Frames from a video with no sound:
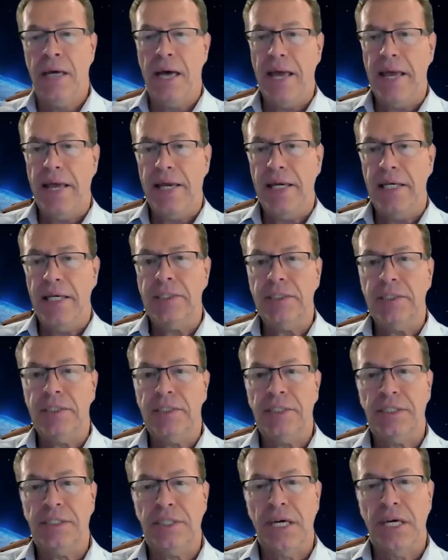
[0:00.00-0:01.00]
and
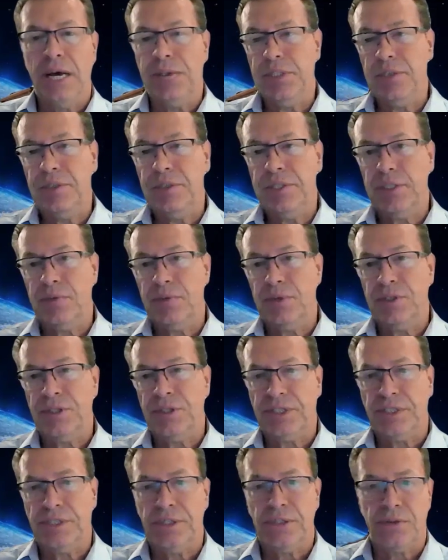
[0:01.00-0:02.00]
series of
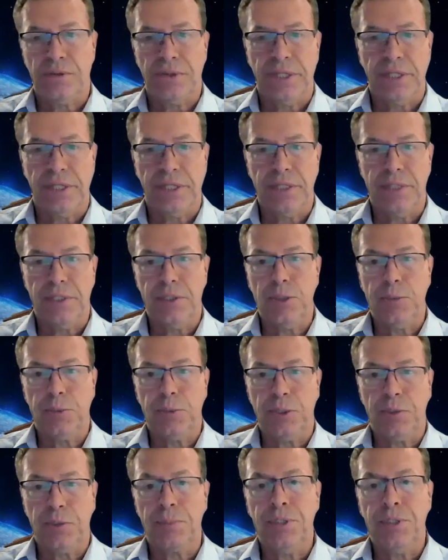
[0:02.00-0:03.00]
restrictions related to
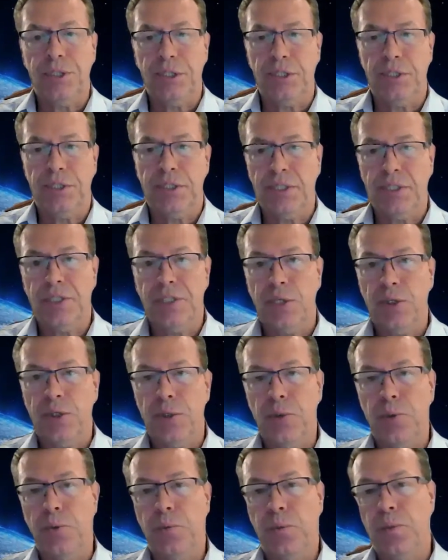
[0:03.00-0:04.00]
supercomputers. And
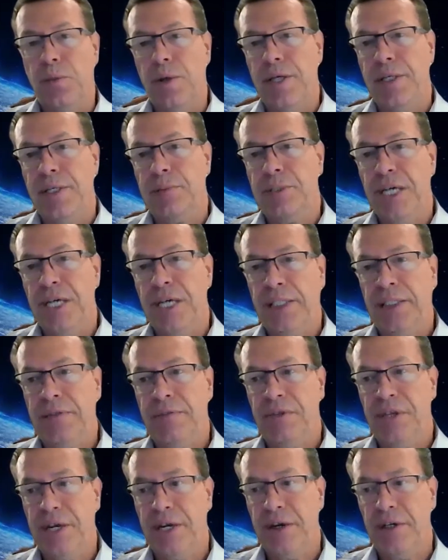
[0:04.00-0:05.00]
so the
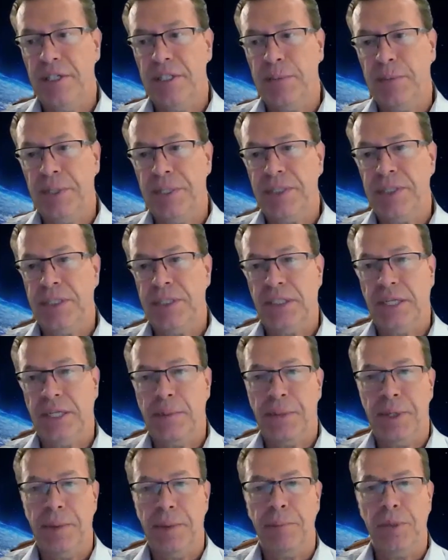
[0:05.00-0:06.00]
objective there has been to
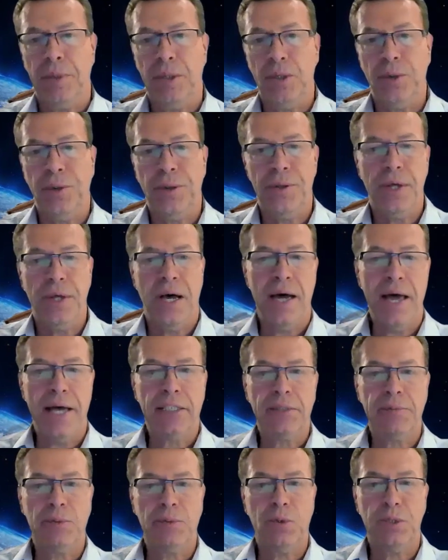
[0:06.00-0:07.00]
limit both
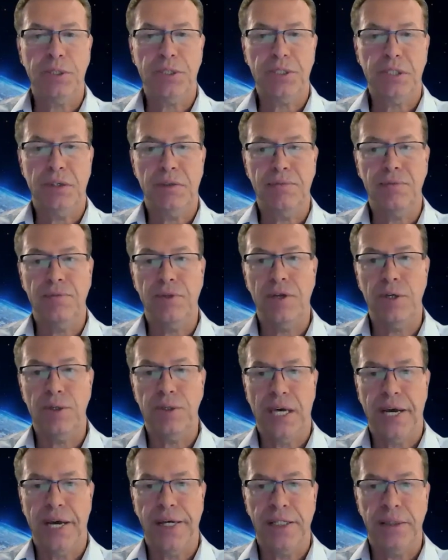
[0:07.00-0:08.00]
exports of
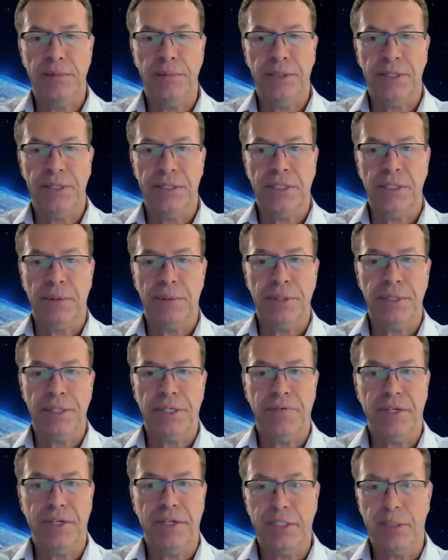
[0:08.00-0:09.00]
those items, the
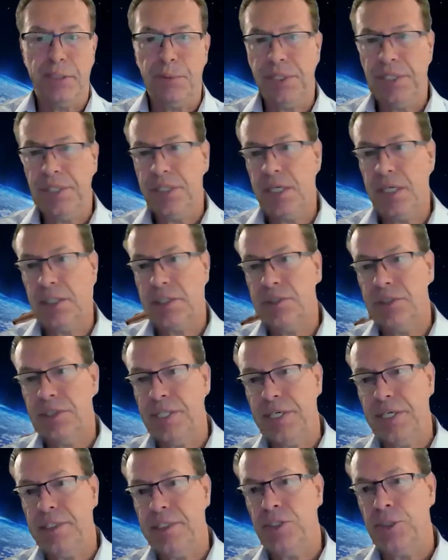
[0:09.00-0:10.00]
advanced semiconductors
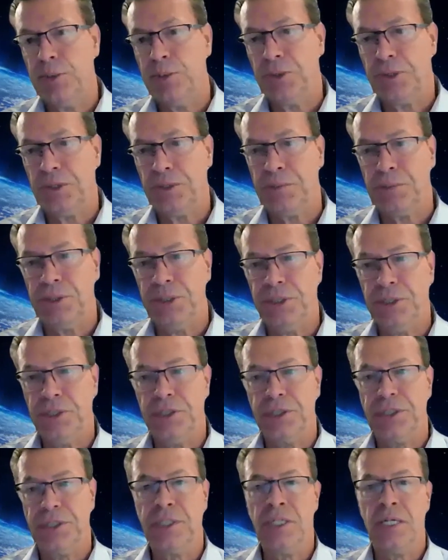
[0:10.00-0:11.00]
and
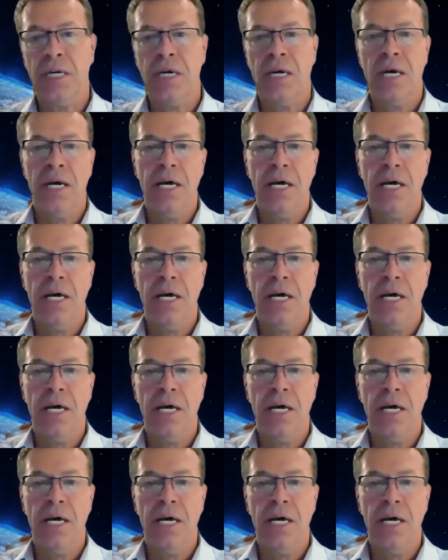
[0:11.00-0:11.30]
supercomputers,